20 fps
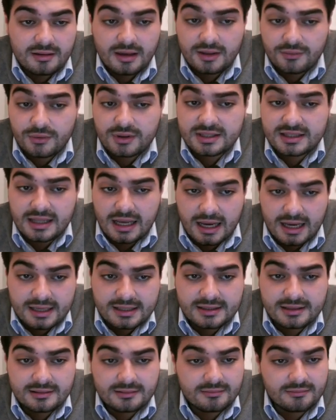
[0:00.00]
it was
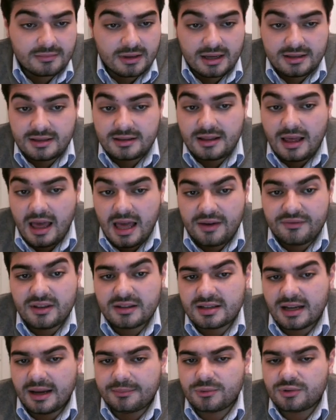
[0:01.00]
nice. I didn't have the
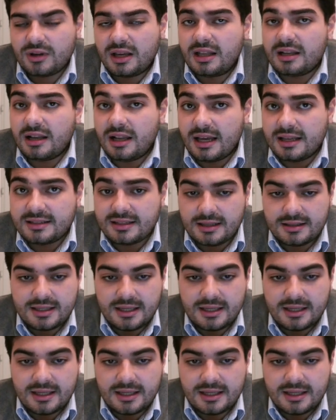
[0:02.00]
time to analyze it